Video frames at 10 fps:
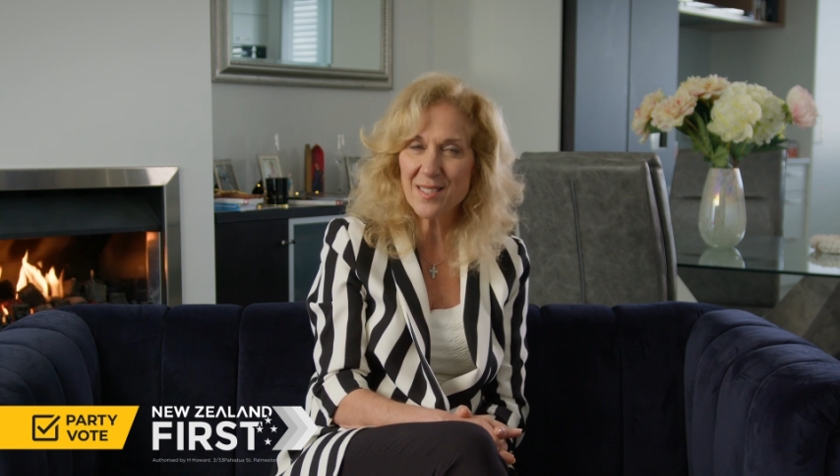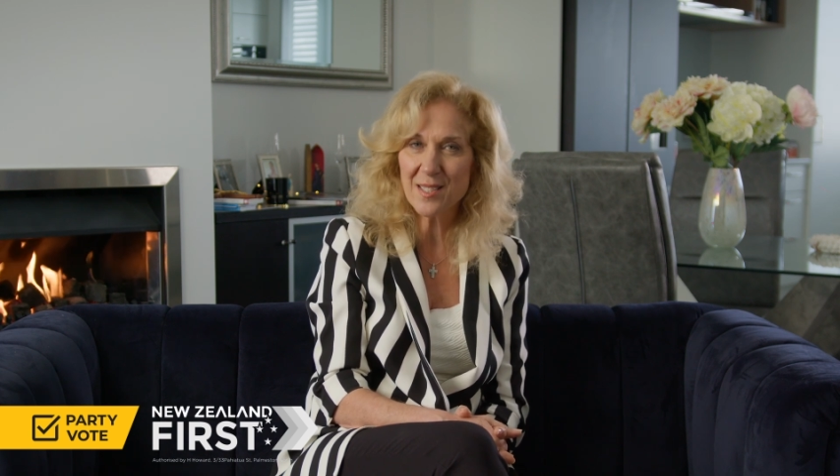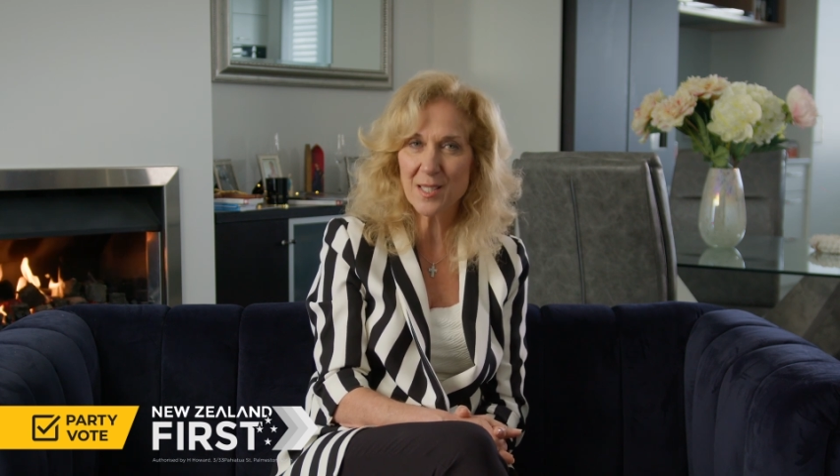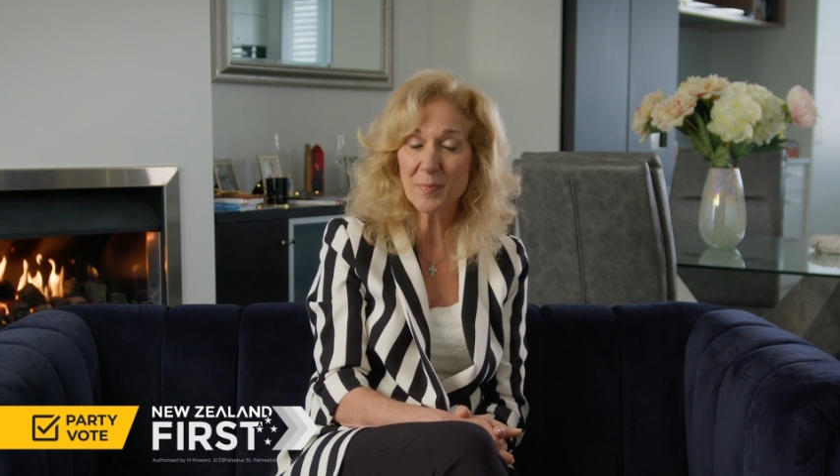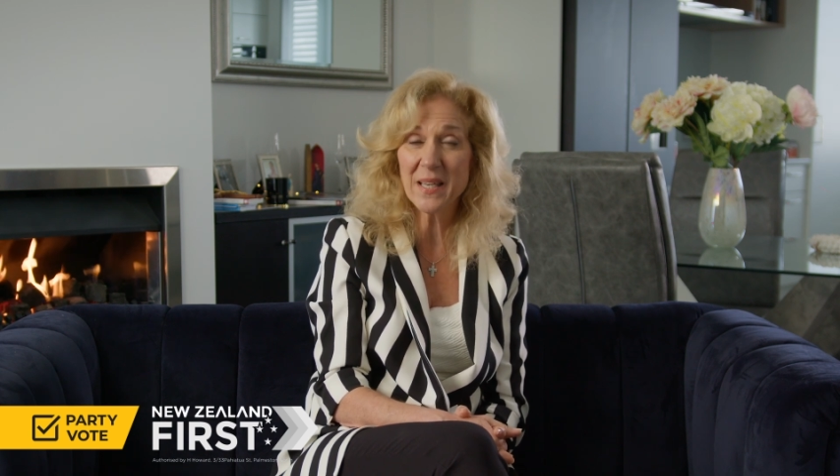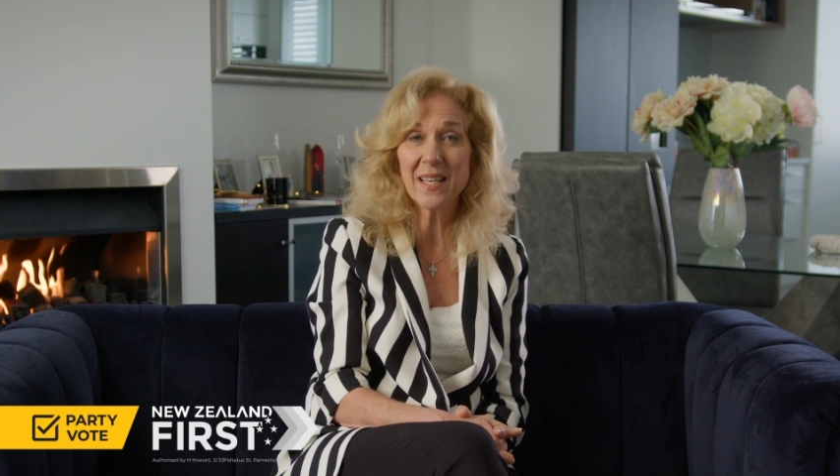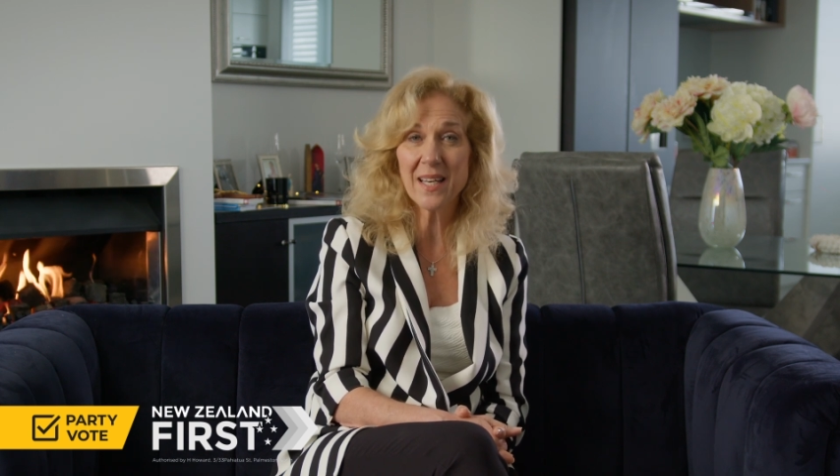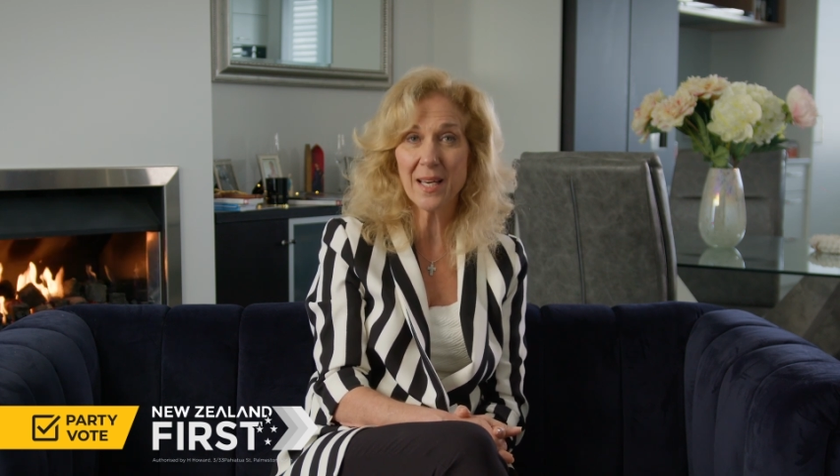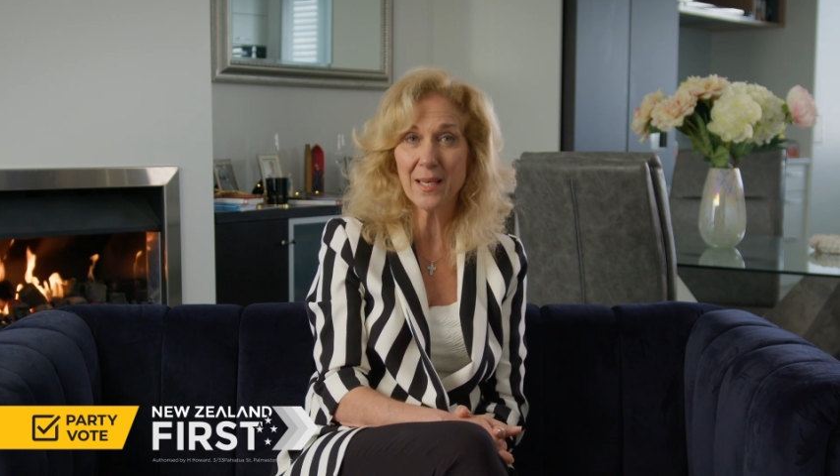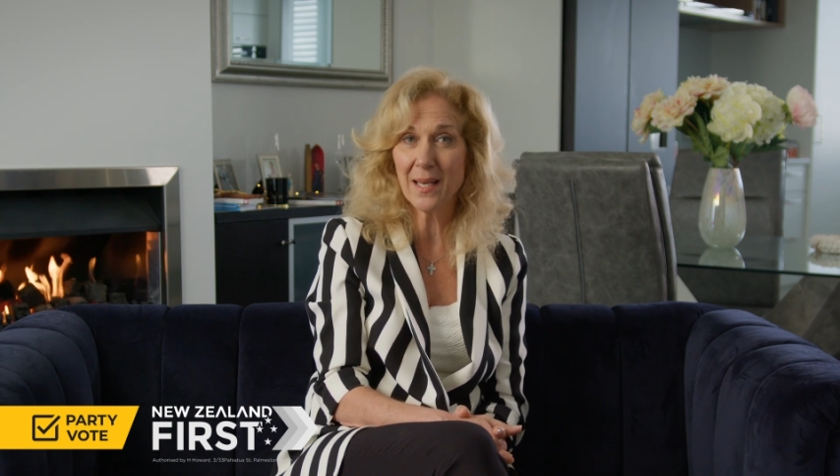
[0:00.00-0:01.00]
to speak it
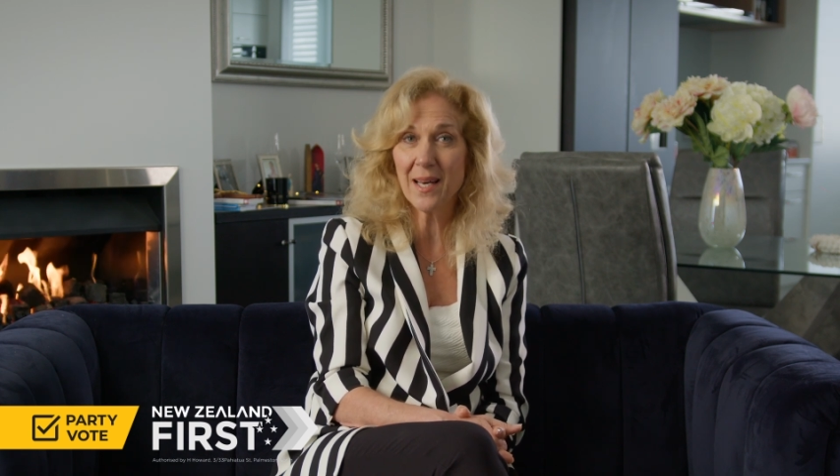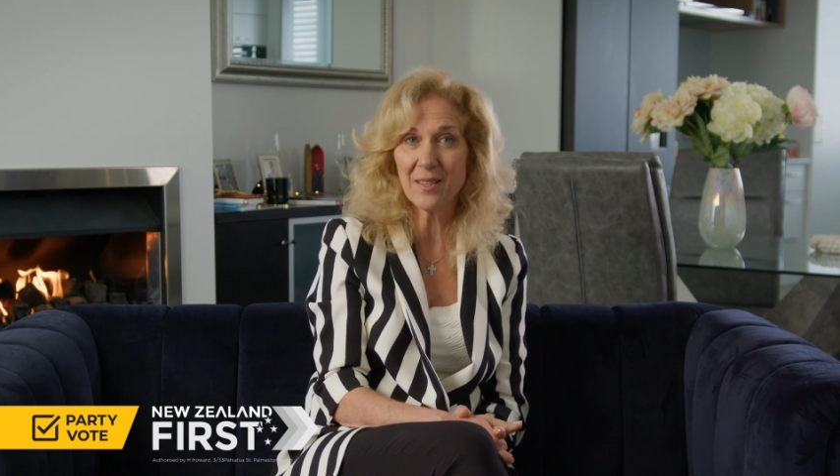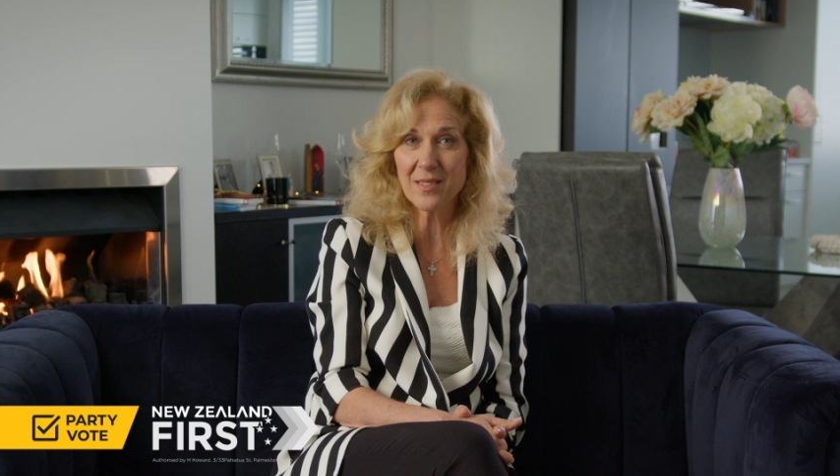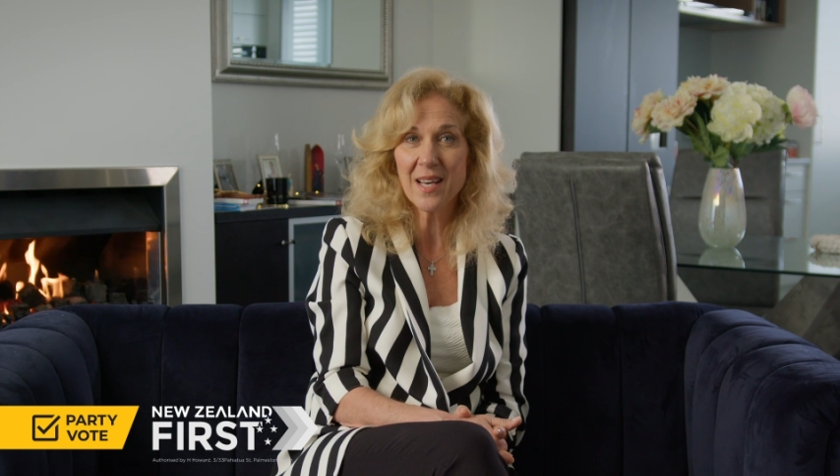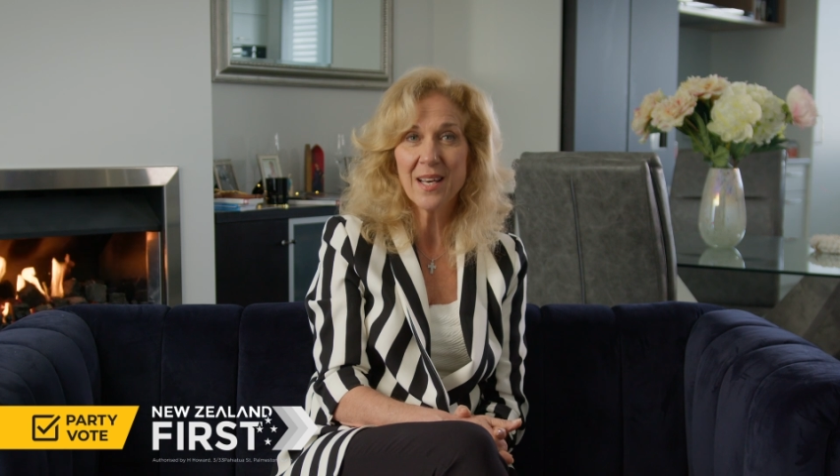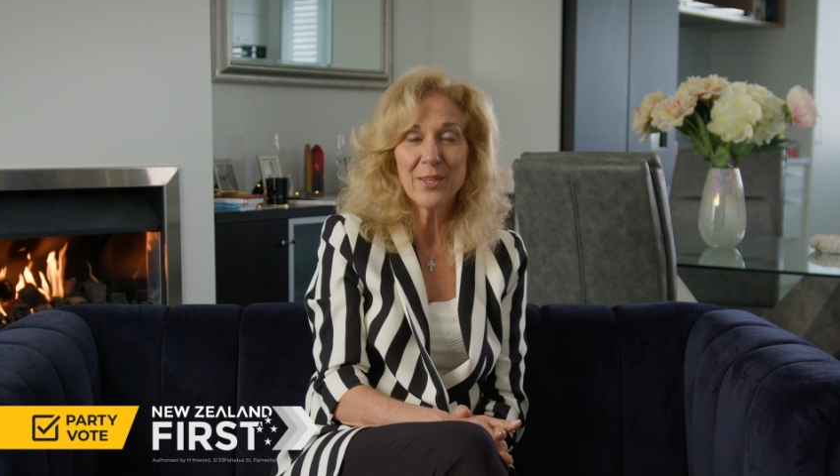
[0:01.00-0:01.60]
out loud.